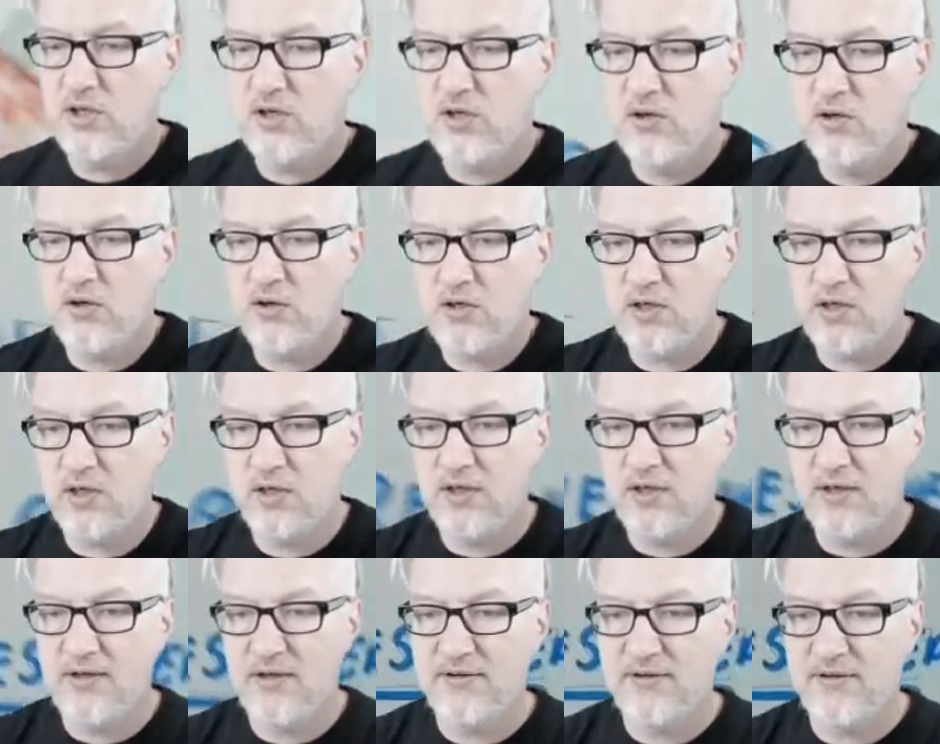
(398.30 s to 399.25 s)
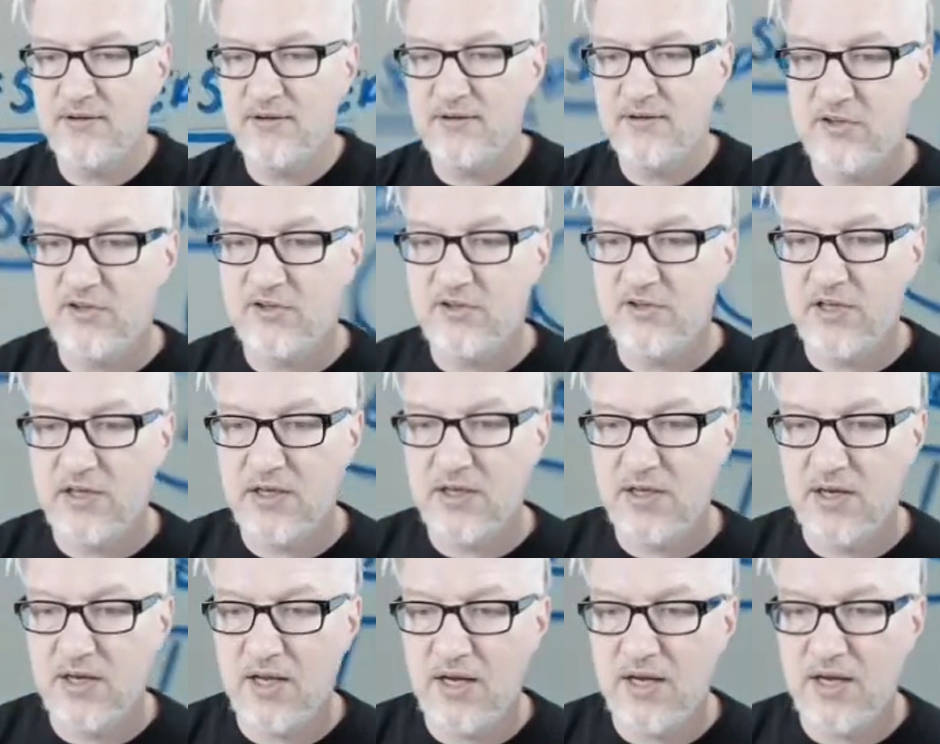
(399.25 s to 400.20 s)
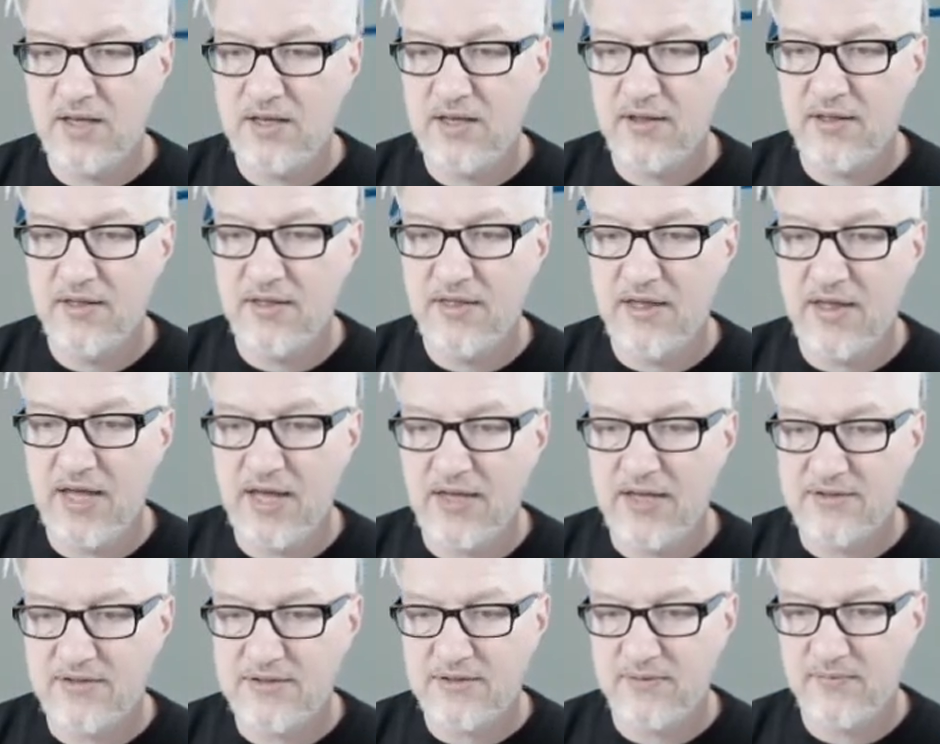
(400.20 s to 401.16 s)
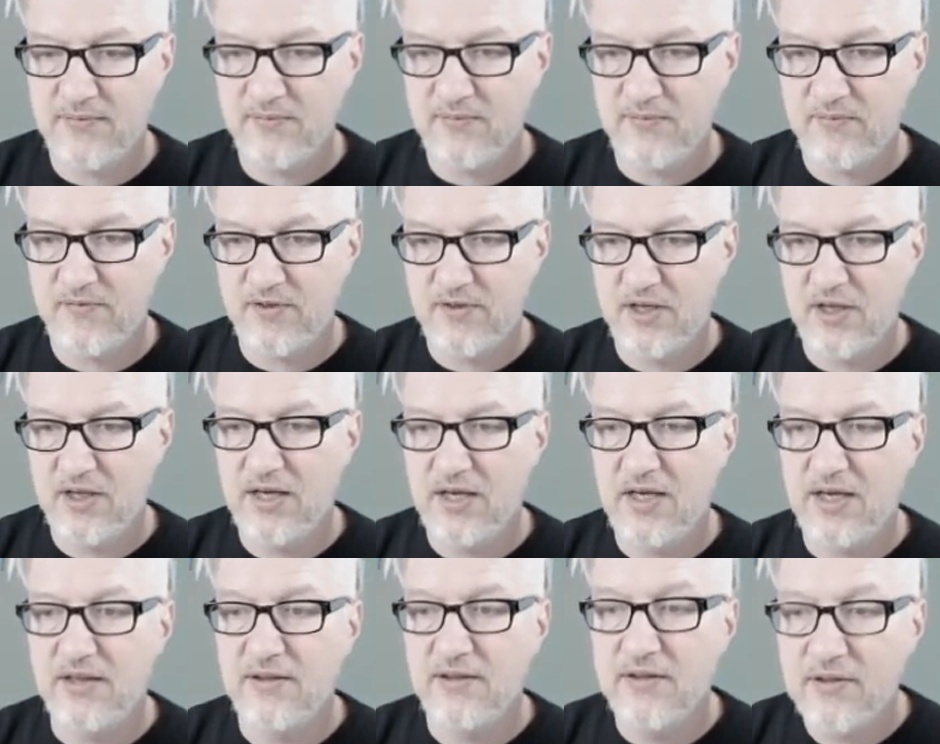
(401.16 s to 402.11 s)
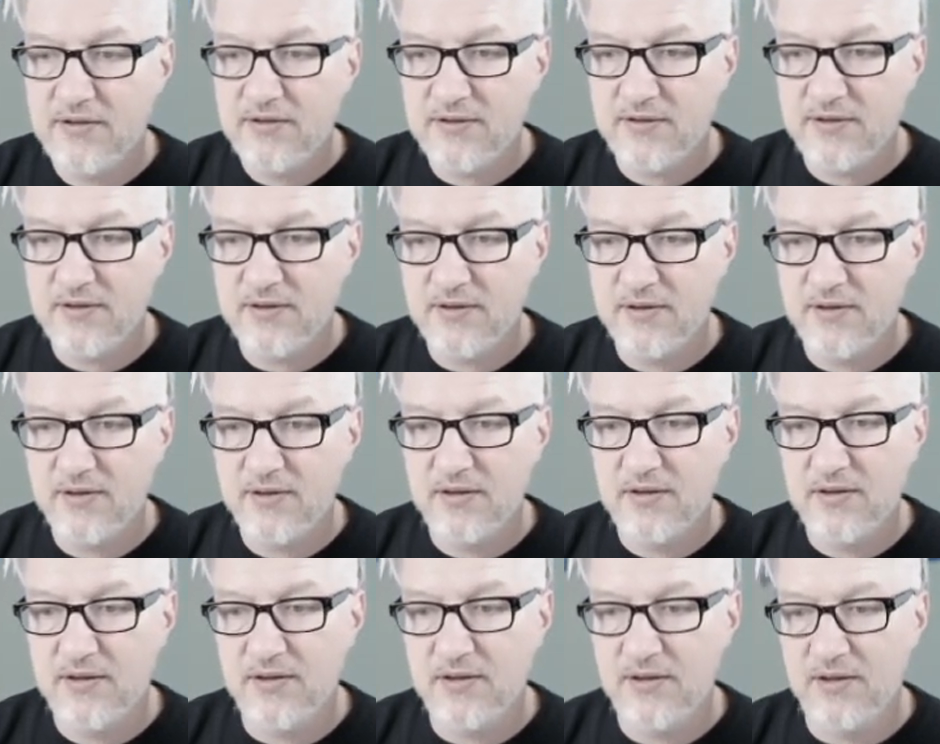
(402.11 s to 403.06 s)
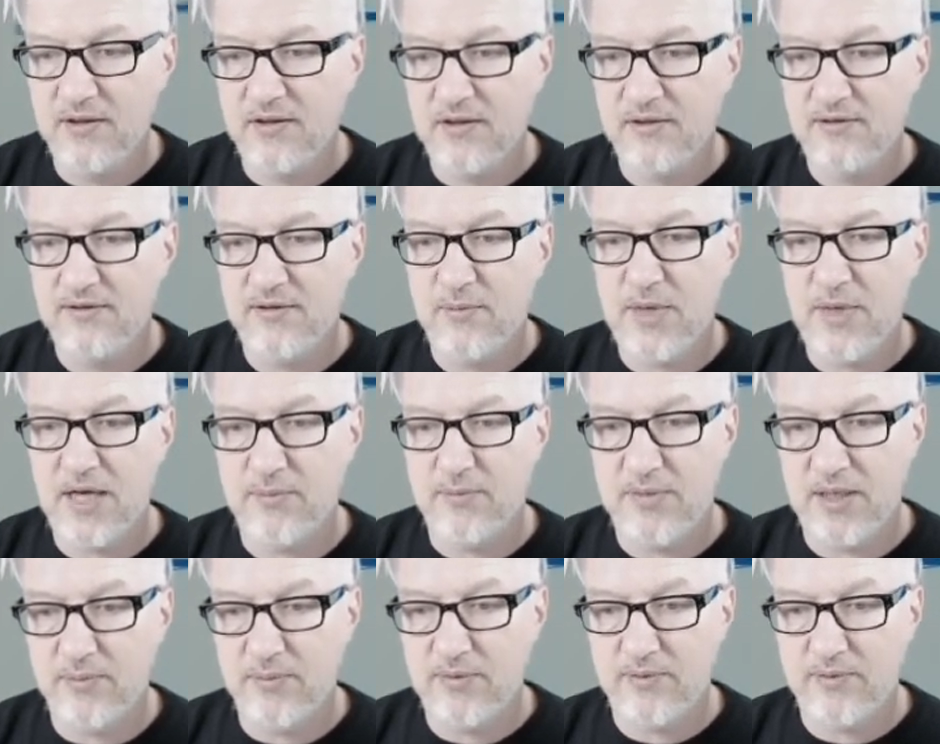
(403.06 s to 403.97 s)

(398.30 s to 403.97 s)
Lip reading: look something like that. And this is a mind map.